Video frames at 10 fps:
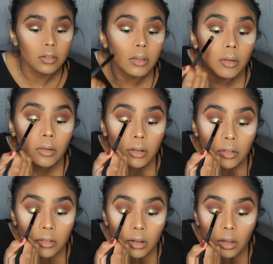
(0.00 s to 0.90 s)
So I'm going
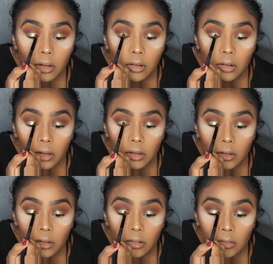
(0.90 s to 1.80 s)
to start cutting
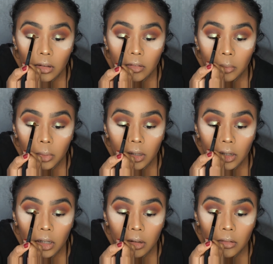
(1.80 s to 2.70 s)
the crease a bit
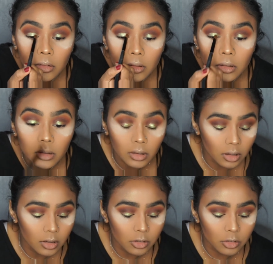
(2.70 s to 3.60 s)
now.
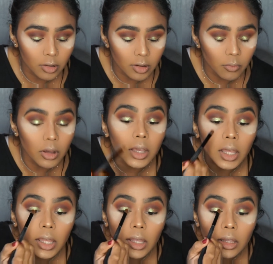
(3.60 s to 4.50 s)
Try and
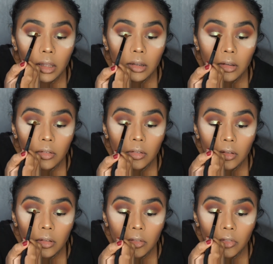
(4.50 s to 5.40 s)
work in
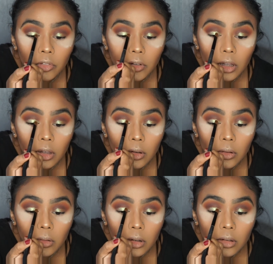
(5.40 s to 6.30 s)

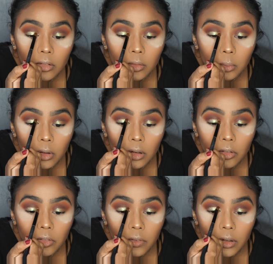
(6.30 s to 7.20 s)
slow,
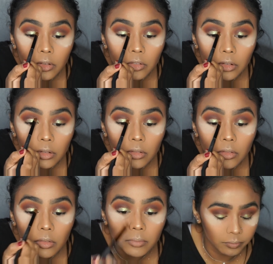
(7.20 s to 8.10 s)
small
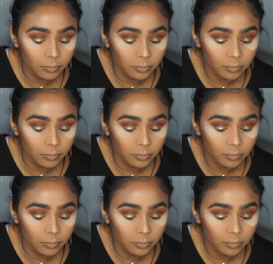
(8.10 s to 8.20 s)
sections.